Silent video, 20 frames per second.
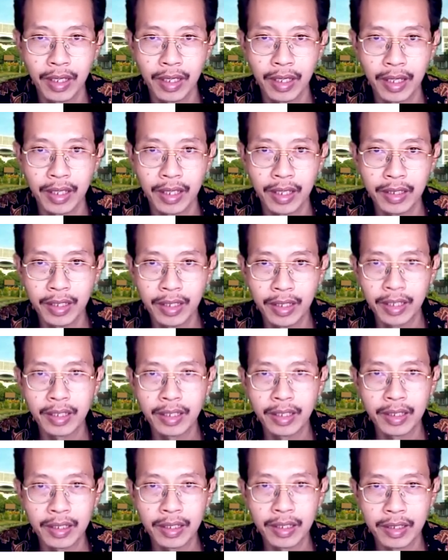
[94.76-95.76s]
And
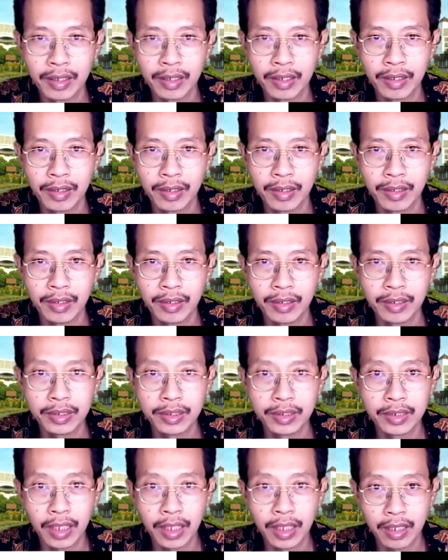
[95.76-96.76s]
then the
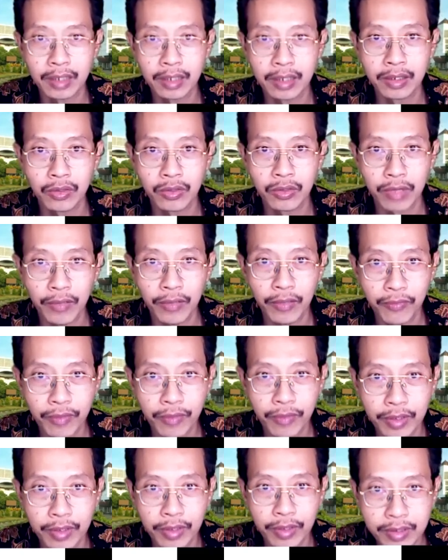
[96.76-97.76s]
second
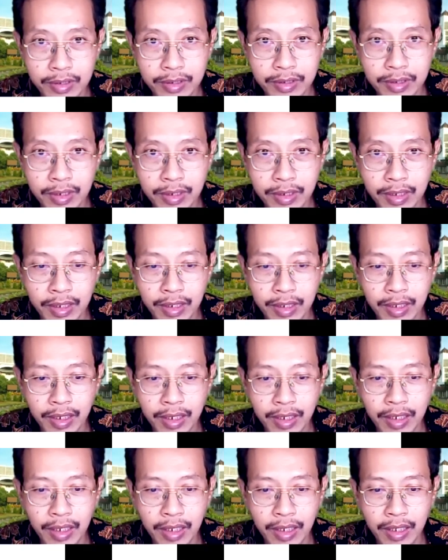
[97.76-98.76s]
reference
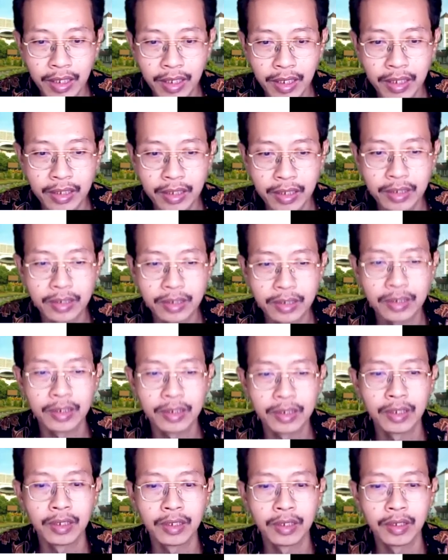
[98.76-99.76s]
is
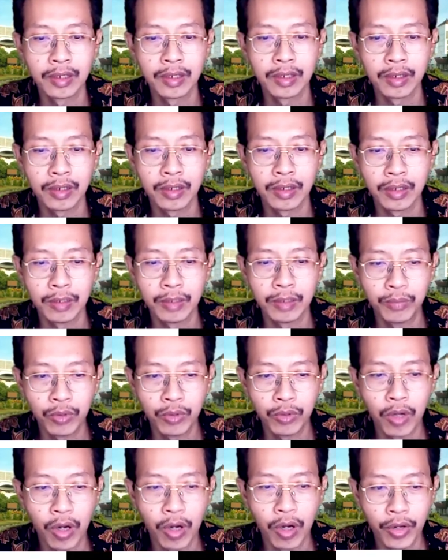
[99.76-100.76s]
the
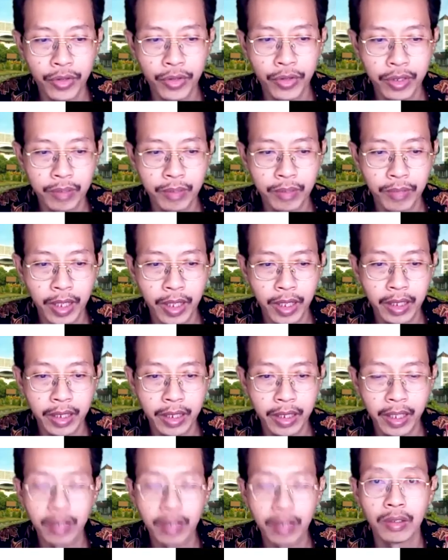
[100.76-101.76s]
book authored by
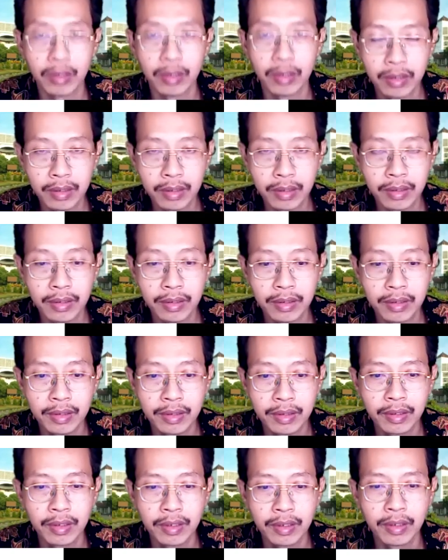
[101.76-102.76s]
Gaynor,
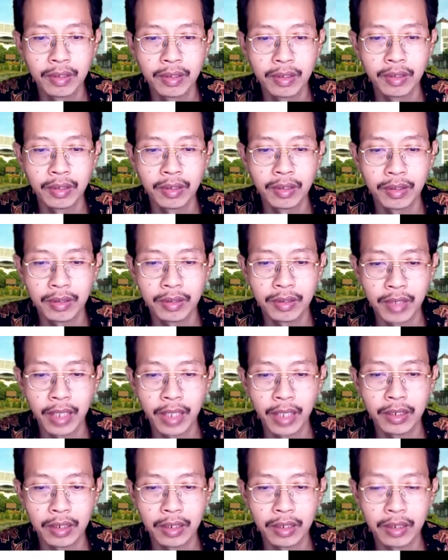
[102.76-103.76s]

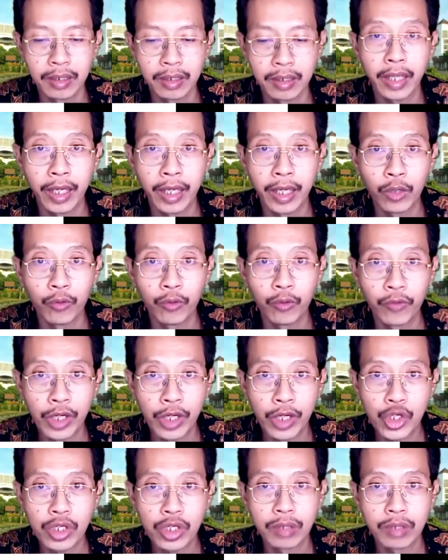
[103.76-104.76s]
titled
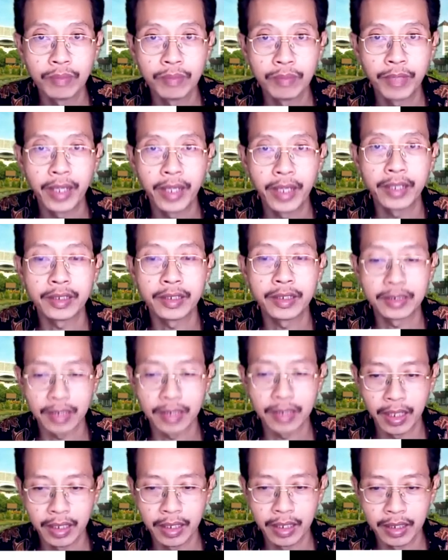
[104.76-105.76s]
Innovation by
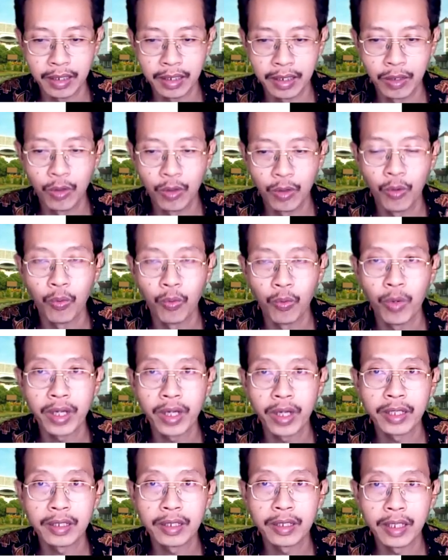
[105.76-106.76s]
Design, What
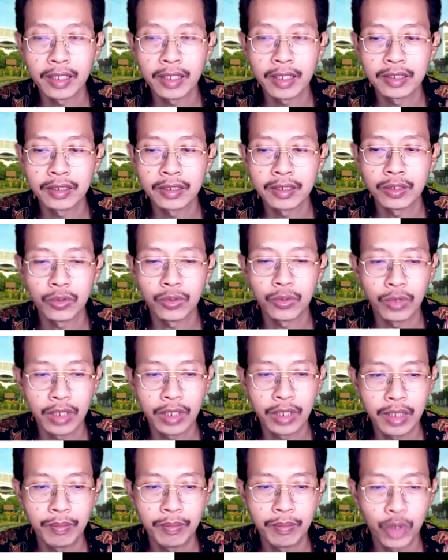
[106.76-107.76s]
It Takes to
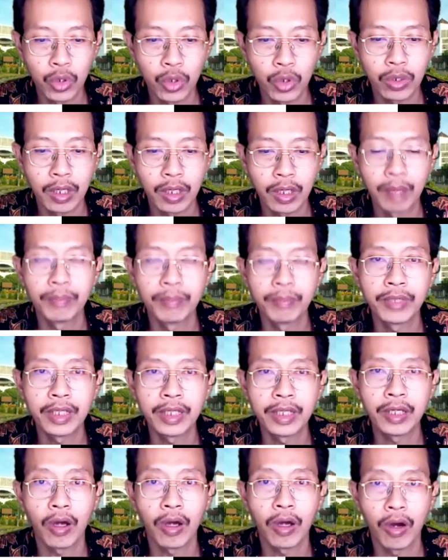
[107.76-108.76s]
Keep Your
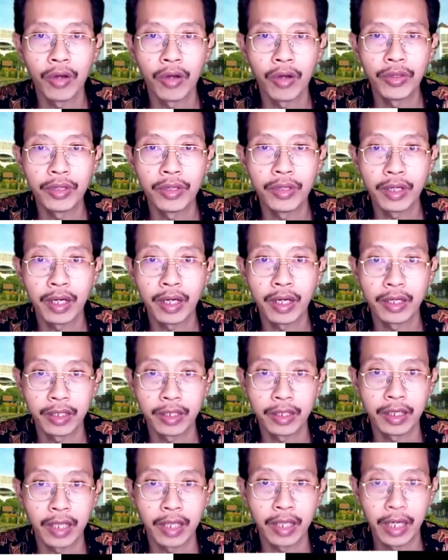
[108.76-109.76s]
Company on the
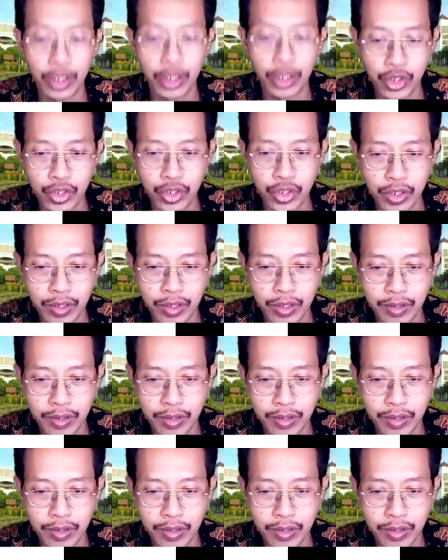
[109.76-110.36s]
Cutting Edge.